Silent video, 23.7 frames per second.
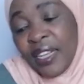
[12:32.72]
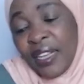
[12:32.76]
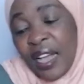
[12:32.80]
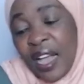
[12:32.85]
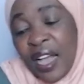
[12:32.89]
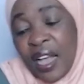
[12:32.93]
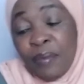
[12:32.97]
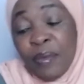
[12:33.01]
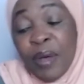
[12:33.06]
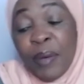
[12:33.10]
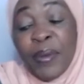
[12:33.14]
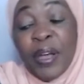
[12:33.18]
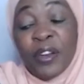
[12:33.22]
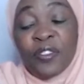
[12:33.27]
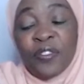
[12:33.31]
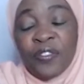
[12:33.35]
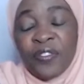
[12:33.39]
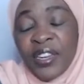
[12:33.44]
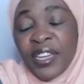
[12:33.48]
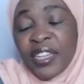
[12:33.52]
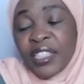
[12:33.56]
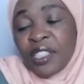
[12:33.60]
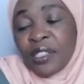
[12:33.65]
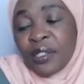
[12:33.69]
I'm about to
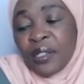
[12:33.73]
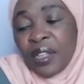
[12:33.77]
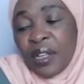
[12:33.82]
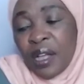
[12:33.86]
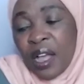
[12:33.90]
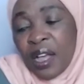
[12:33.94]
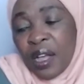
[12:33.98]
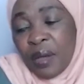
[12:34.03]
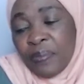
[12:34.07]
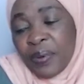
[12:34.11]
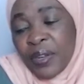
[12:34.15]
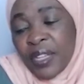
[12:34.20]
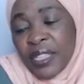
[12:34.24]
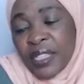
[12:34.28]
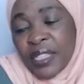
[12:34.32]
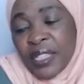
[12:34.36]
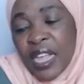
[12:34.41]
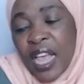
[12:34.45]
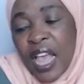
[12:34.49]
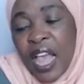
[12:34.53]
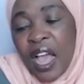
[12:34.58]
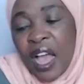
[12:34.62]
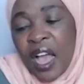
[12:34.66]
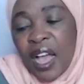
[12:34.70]
finish, please.
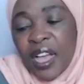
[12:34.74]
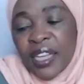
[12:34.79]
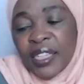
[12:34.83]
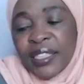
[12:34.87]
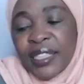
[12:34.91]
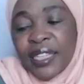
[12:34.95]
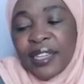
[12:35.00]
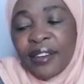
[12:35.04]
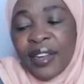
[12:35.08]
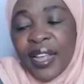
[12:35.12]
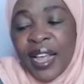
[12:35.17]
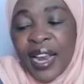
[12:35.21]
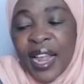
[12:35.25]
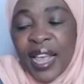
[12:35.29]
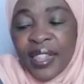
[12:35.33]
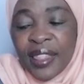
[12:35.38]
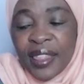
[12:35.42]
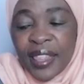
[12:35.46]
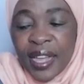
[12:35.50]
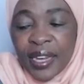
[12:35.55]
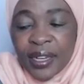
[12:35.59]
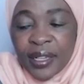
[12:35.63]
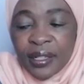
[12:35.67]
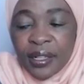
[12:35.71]
She realized
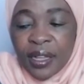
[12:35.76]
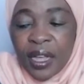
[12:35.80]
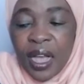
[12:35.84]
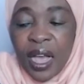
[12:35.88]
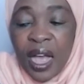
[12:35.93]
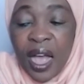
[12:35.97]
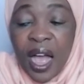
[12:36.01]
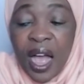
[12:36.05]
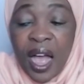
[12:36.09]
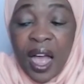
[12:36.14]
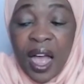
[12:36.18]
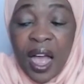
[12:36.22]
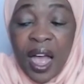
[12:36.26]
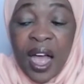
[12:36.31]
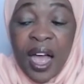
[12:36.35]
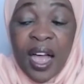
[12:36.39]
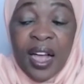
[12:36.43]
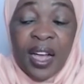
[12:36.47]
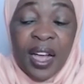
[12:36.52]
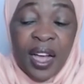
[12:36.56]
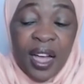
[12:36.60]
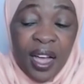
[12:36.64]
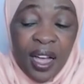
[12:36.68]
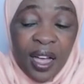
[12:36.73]
that her
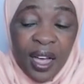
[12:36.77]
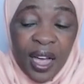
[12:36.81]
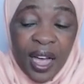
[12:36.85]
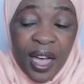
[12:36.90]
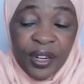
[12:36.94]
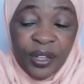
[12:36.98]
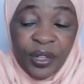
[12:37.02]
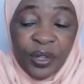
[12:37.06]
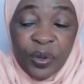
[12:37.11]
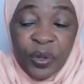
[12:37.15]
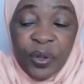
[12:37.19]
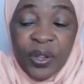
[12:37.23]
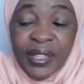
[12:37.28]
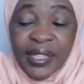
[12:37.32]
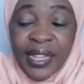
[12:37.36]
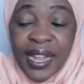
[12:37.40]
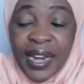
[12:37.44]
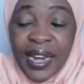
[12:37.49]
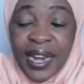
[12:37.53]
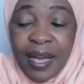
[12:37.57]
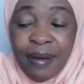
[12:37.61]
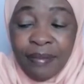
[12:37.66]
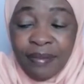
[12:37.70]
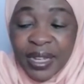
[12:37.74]
anger at doing the
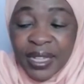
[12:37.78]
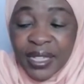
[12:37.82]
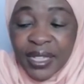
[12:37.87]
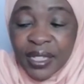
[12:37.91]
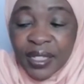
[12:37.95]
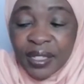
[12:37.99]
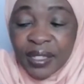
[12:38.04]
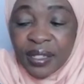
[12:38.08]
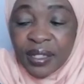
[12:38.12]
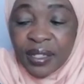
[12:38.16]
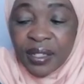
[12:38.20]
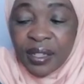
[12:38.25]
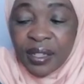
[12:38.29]
numbers,